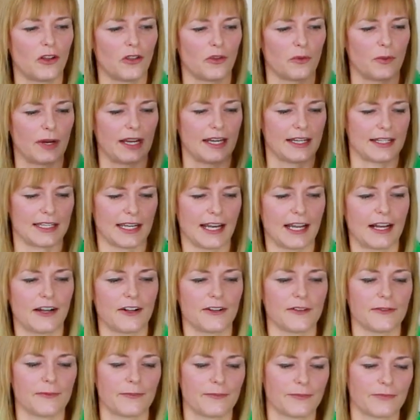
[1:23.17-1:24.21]
the way
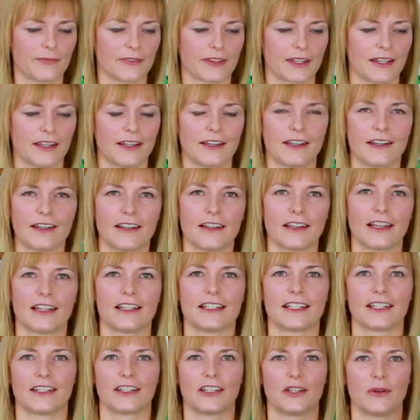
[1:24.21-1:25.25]
down
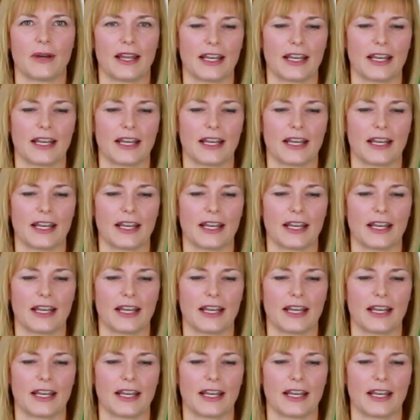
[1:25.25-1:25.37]
until you